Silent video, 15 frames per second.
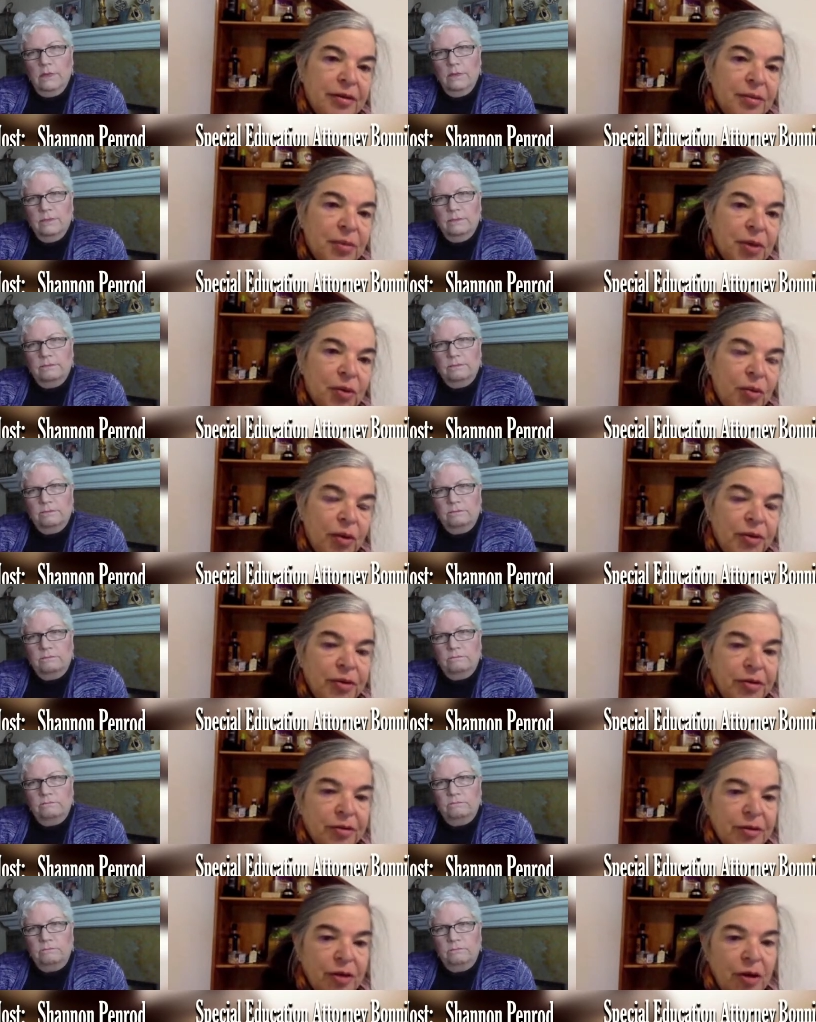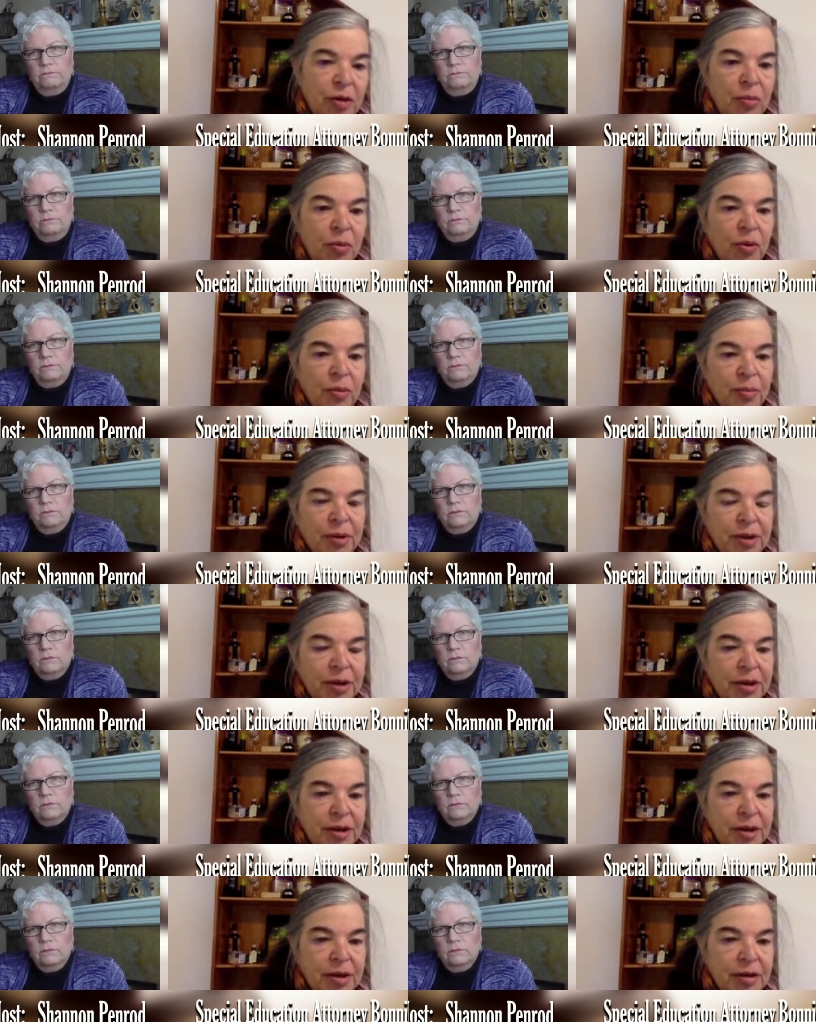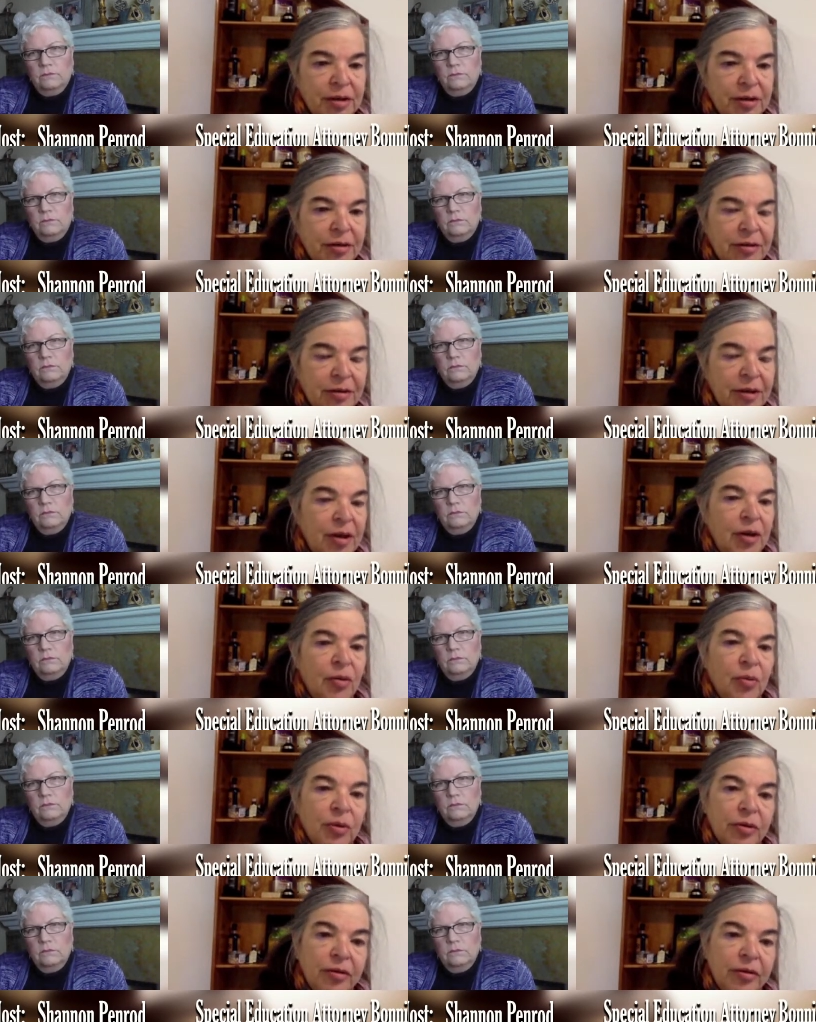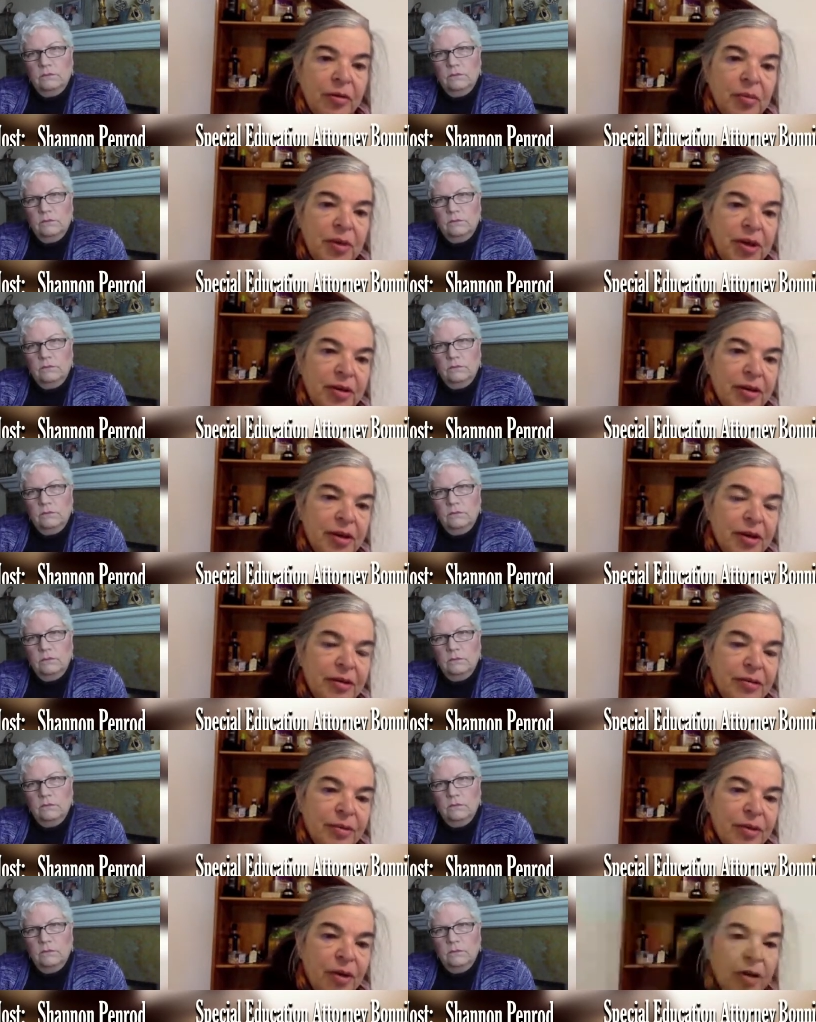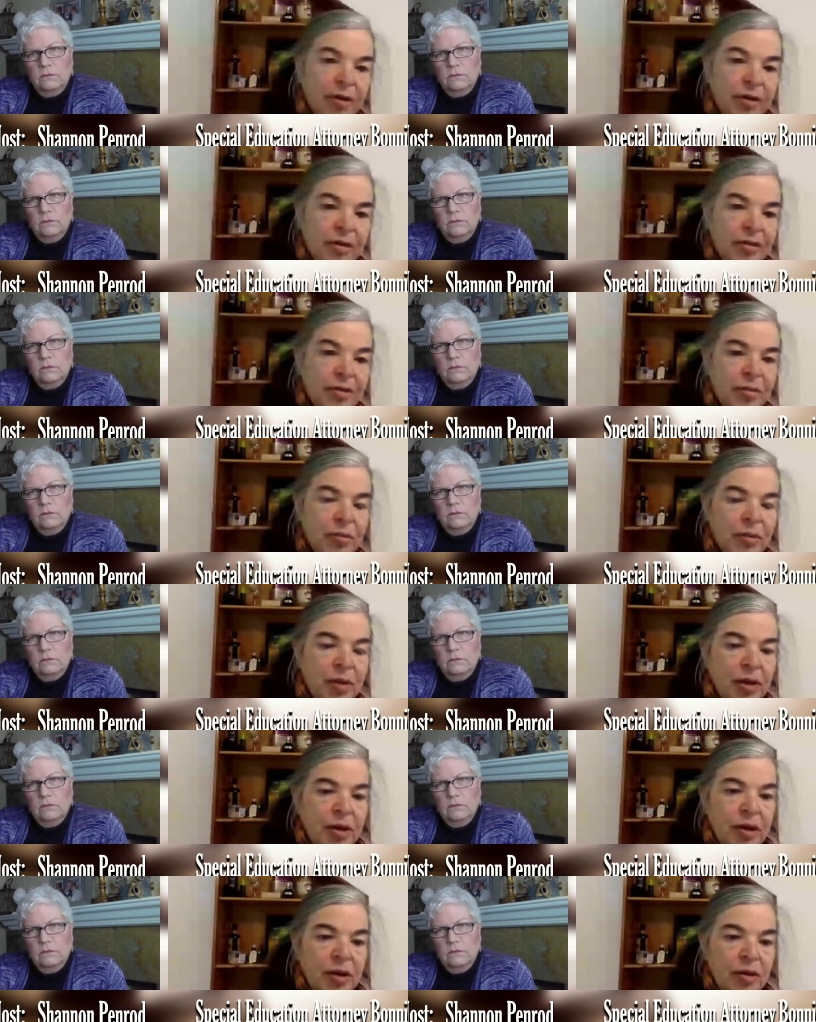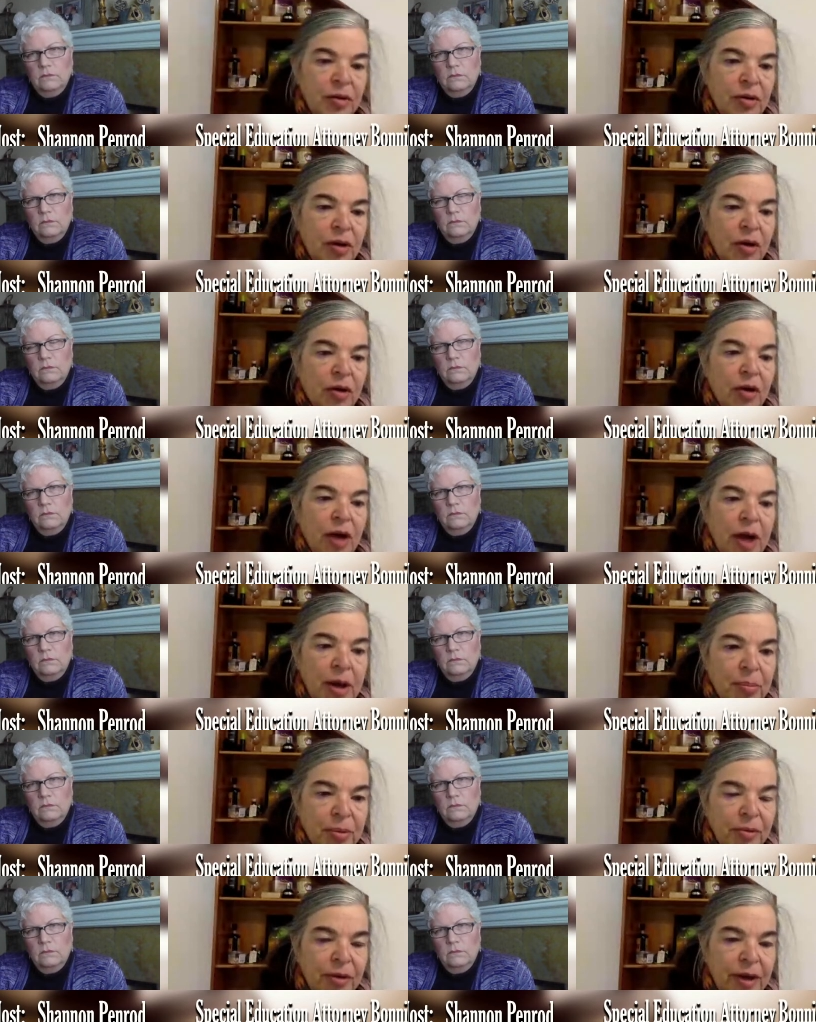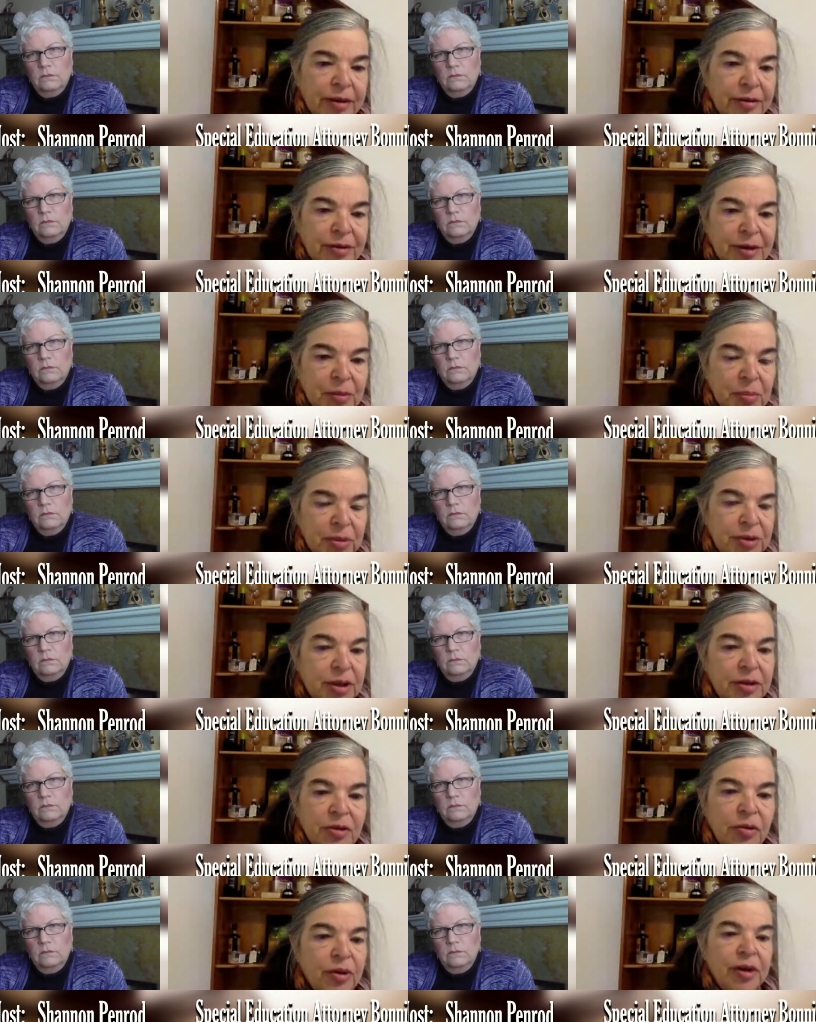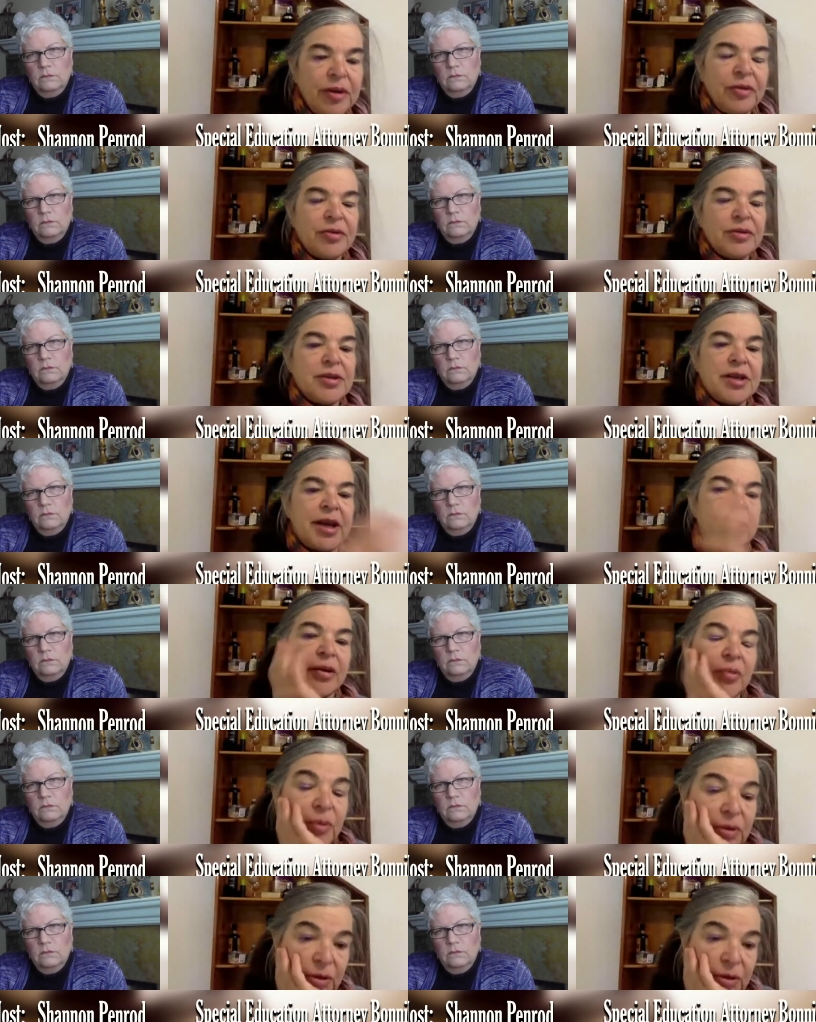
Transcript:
Speaker 1: to me what this comorbidity is where so many of the kids with autism are hyperlexic but they don't understand what